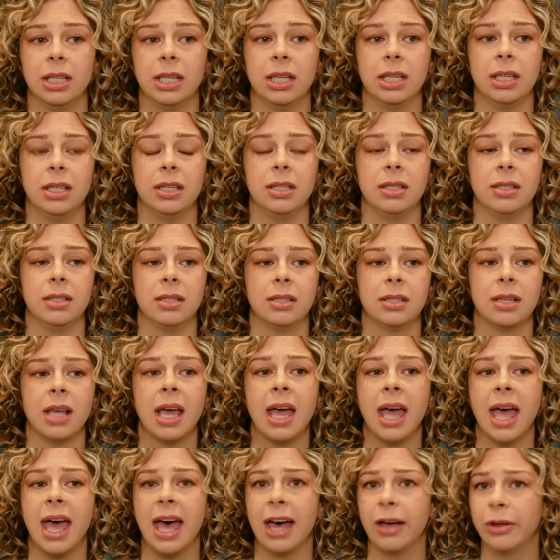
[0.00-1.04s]
his
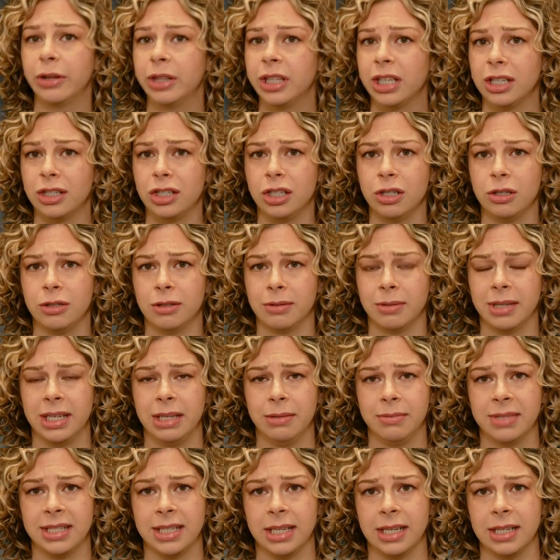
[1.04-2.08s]
health issues when
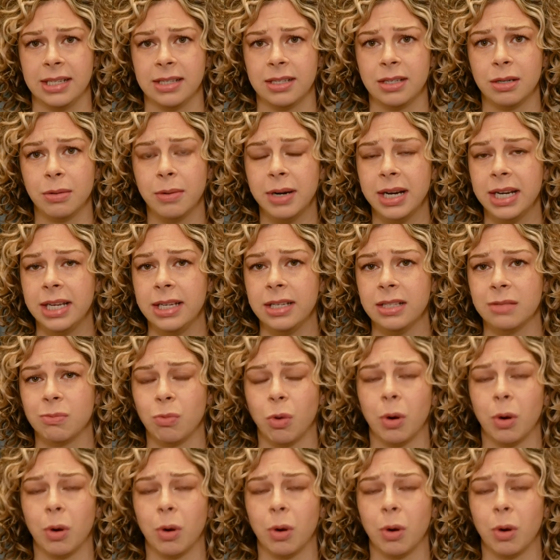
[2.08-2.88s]
he was in his 20s,